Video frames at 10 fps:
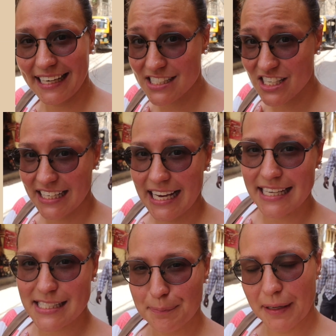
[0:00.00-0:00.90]
actually
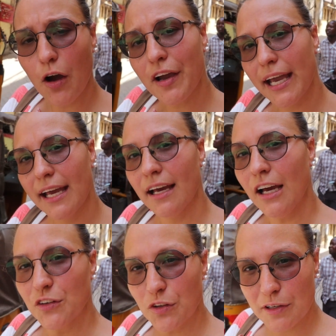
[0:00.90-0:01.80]
asked me, okay,
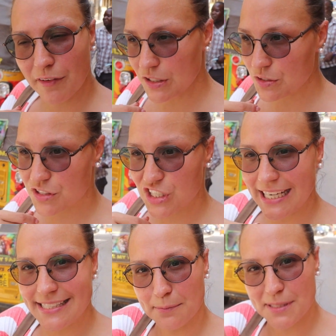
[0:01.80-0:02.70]
do you want to
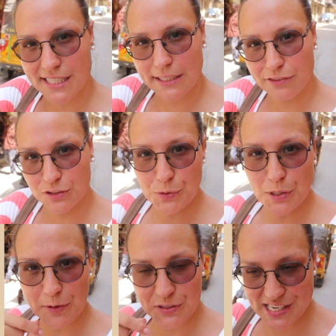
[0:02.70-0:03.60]
try some street food? Do
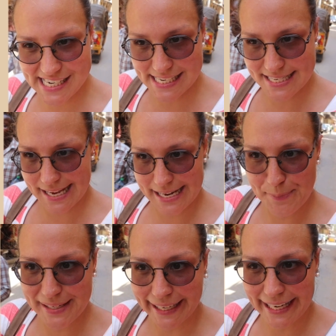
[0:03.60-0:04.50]
you want to eat this? And
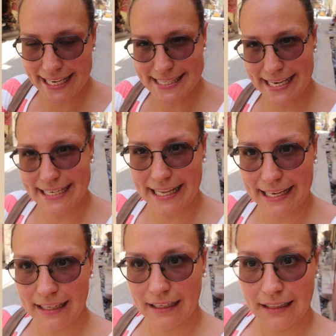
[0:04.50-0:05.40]
immediately I said
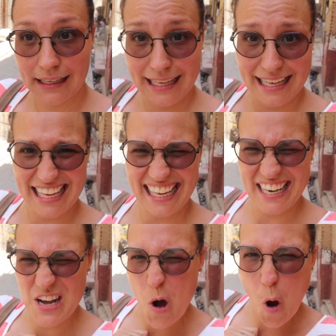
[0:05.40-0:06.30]
like,
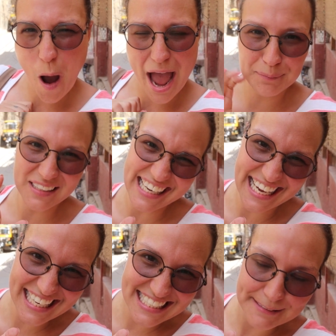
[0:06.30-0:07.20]
no, I'm on
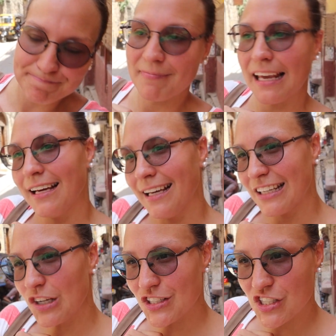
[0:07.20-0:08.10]
diet,
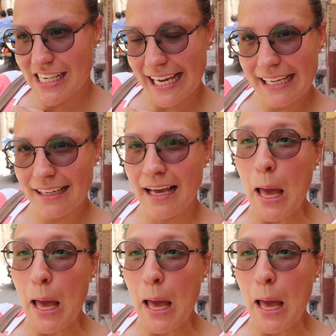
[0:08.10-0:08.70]
not today.